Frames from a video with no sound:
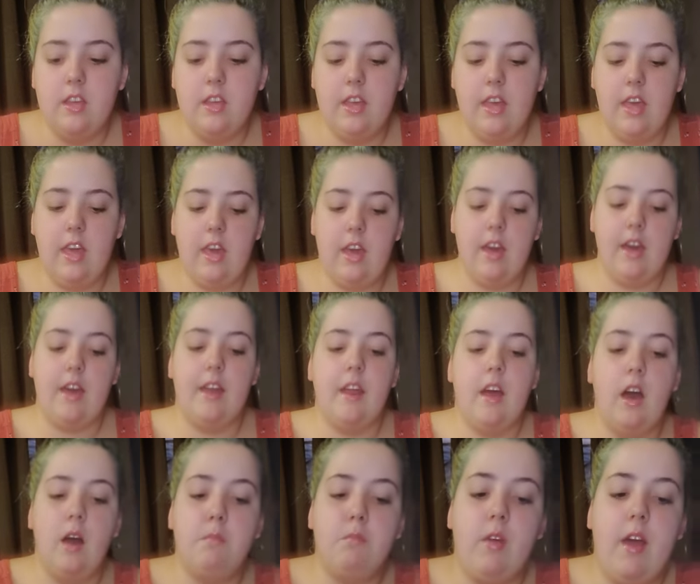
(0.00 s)
And
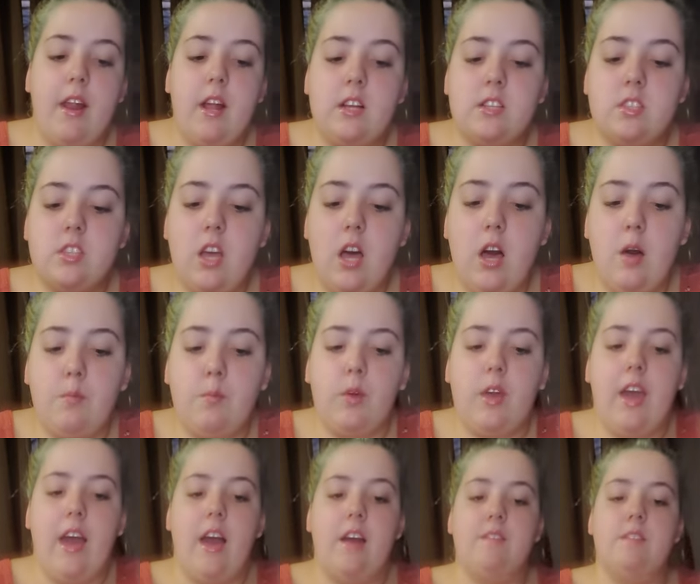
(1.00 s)
um, right on top, we
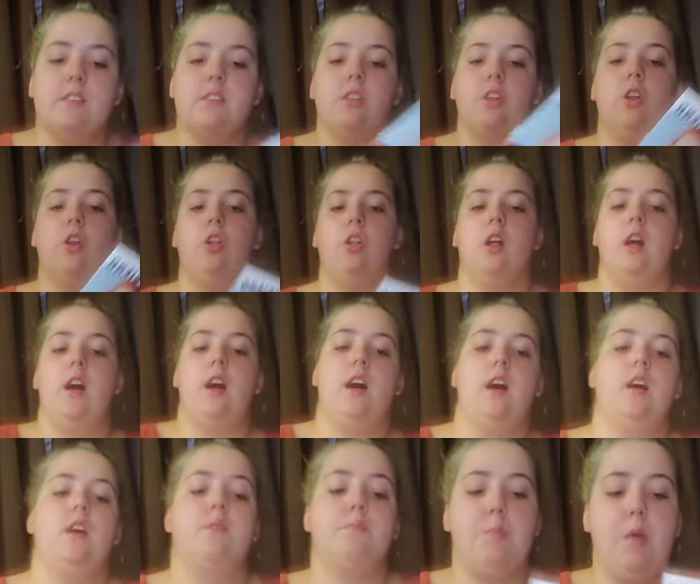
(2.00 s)
have this little
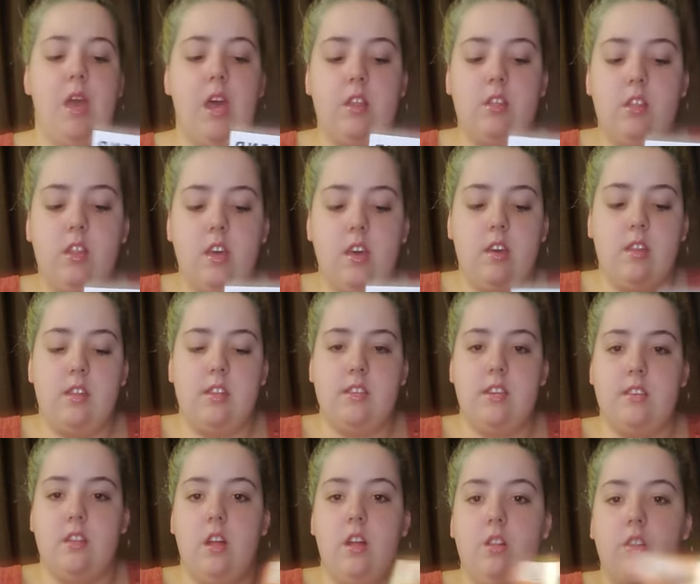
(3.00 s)
uh, pamphlet that
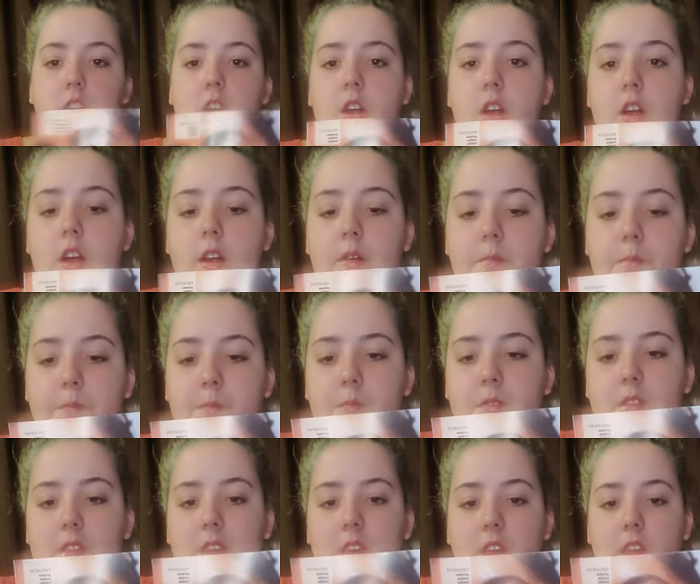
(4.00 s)
says Allure
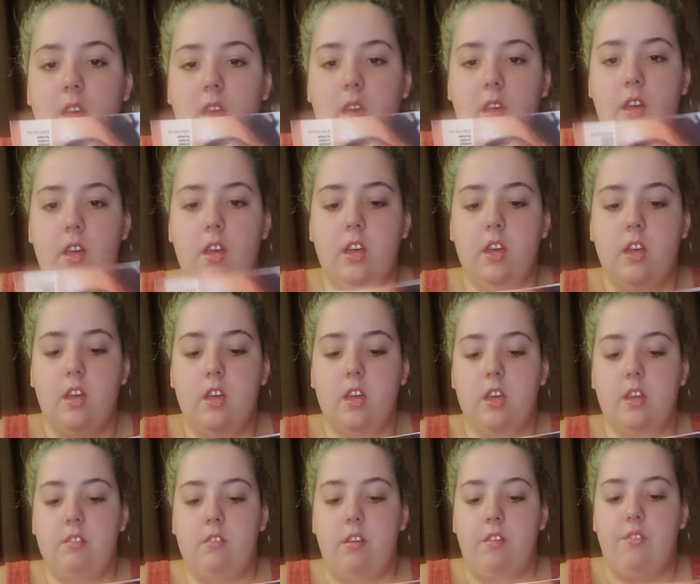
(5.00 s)

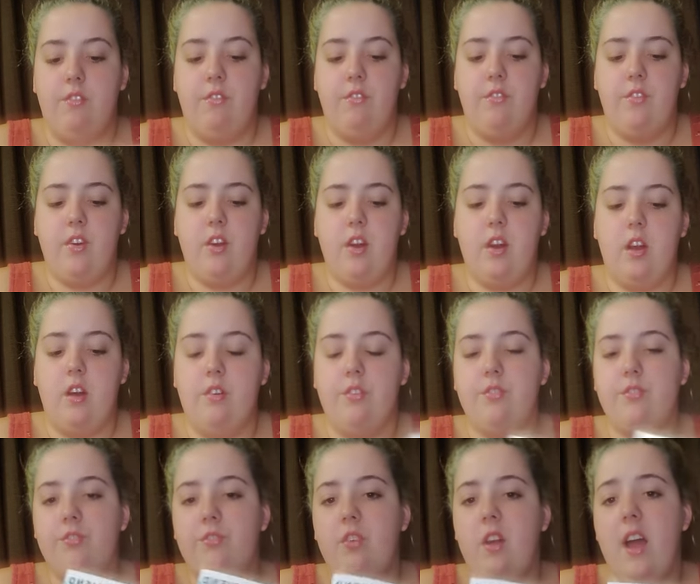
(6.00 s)
then refer a
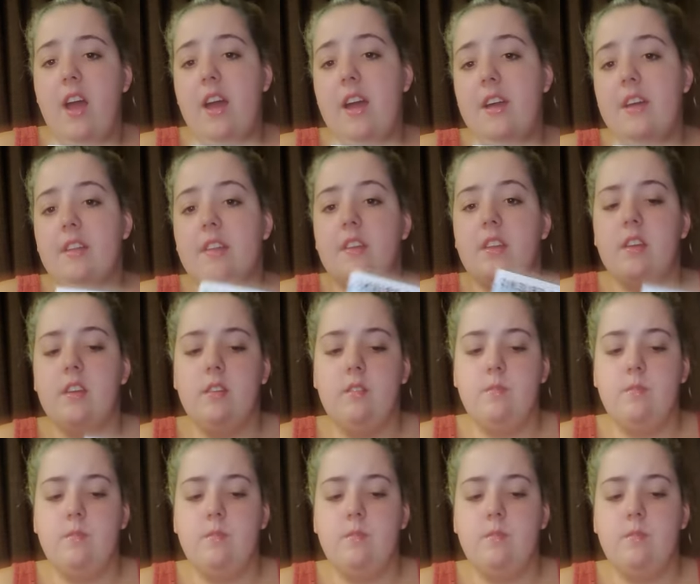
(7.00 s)
friend.